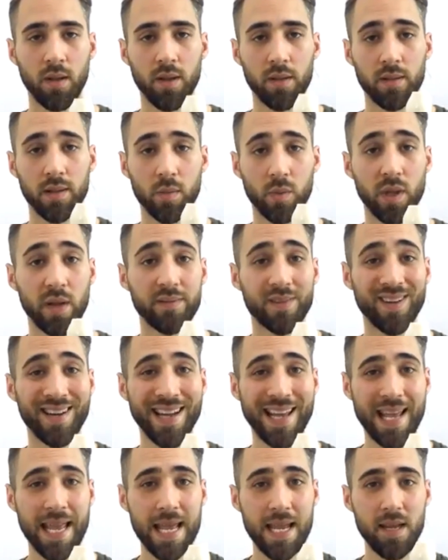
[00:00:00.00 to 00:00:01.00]
Then we have our
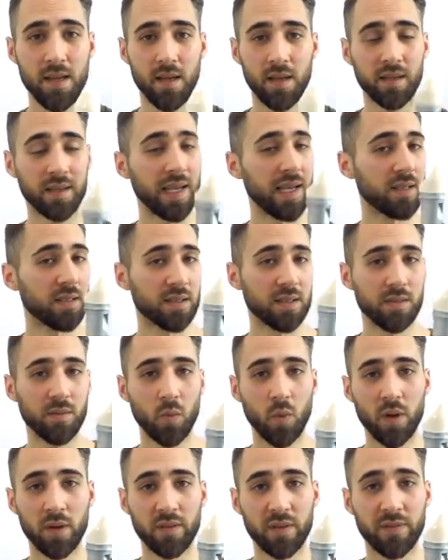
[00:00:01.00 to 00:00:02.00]
A. Again,
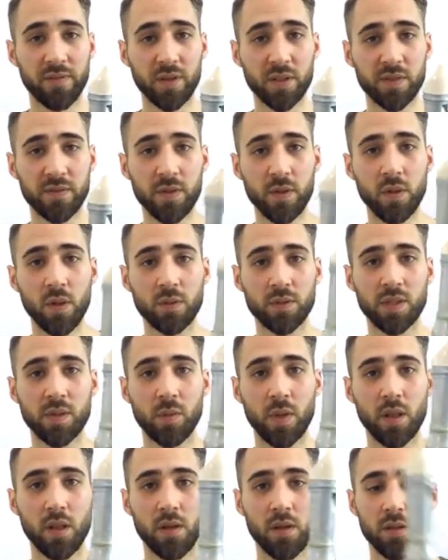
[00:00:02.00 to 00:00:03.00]
one of the first few notes
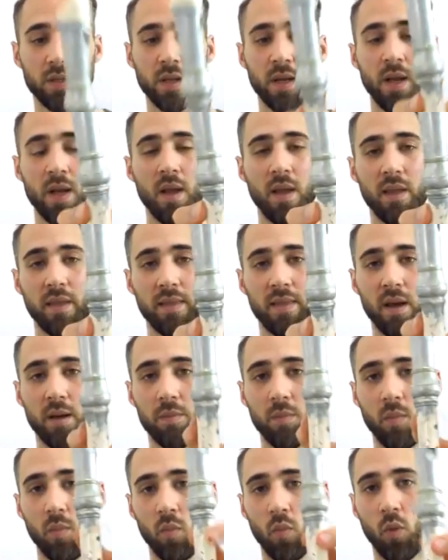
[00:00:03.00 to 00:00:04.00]
that we learned.
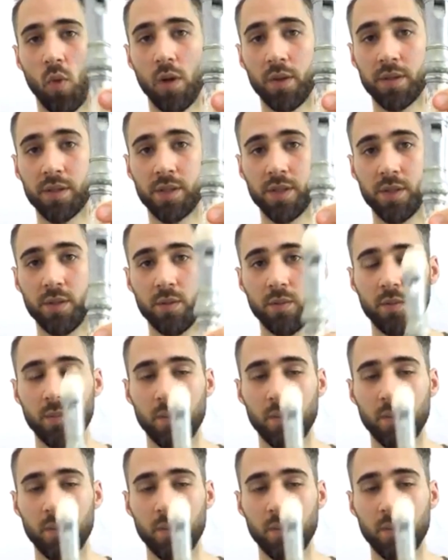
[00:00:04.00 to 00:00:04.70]
Thumb, 1, 2.